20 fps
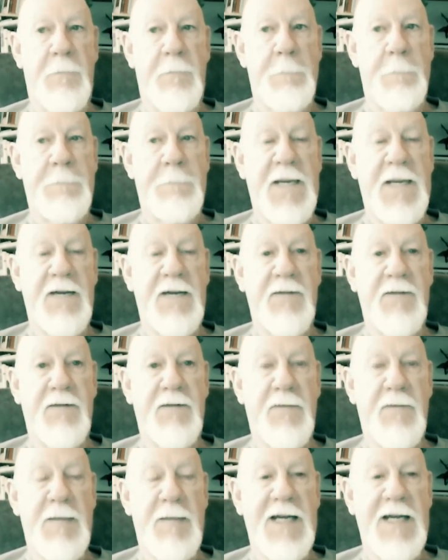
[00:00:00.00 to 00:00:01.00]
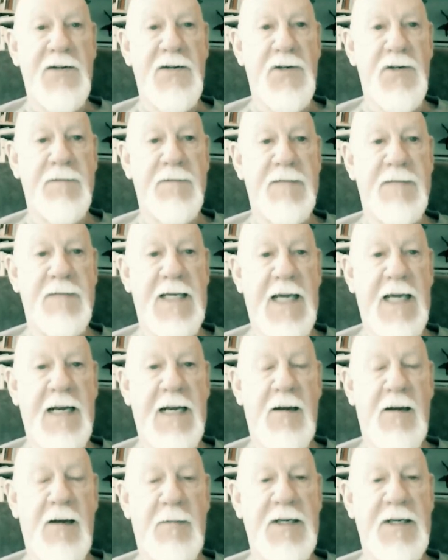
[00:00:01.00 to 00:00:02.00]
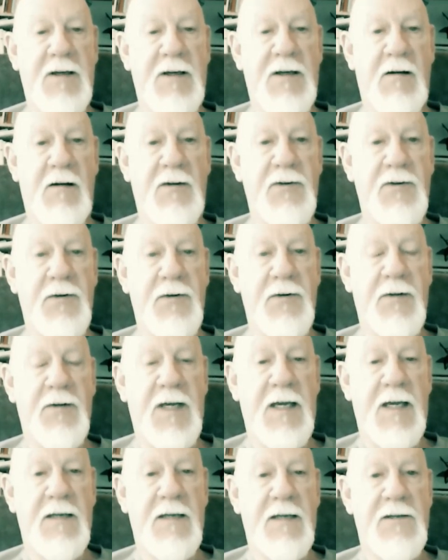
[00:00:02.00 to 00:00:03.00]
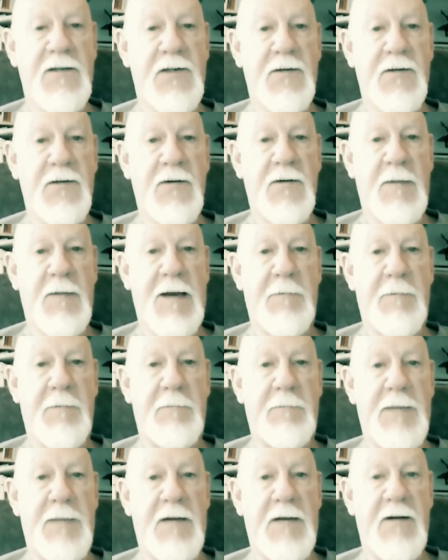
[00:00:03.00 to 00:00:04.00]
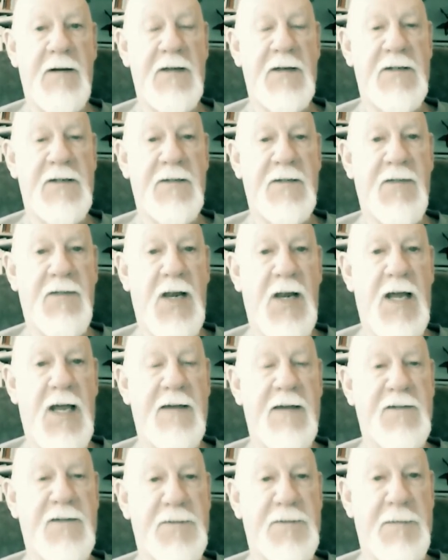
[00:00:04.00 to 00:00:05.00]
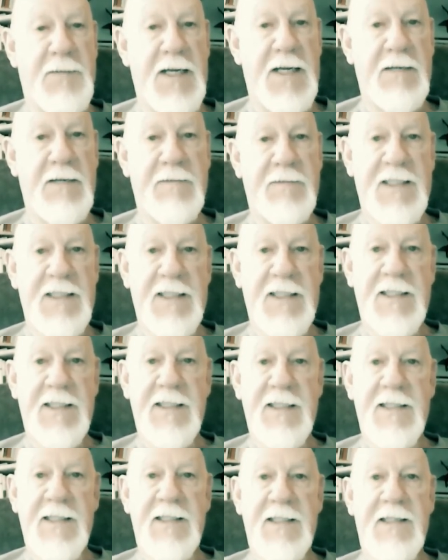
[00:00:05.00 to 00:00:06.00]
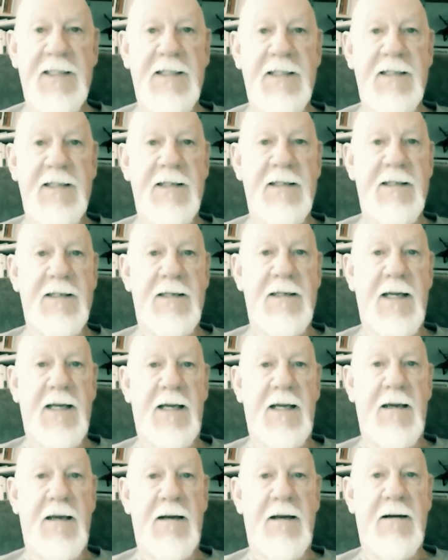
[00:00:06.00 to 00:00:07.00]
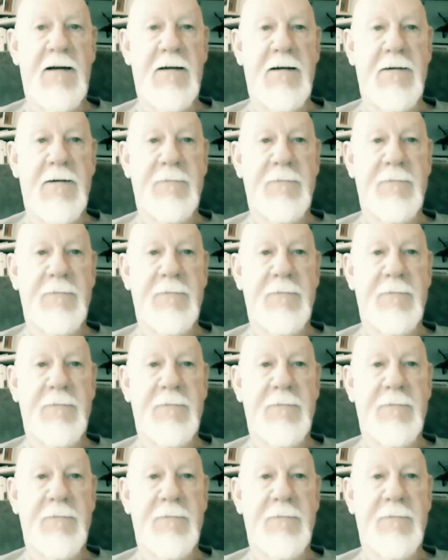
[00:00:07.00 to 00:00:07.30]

bit of information, and I'll be talking to you again soon about periods of the lifespan. Take care.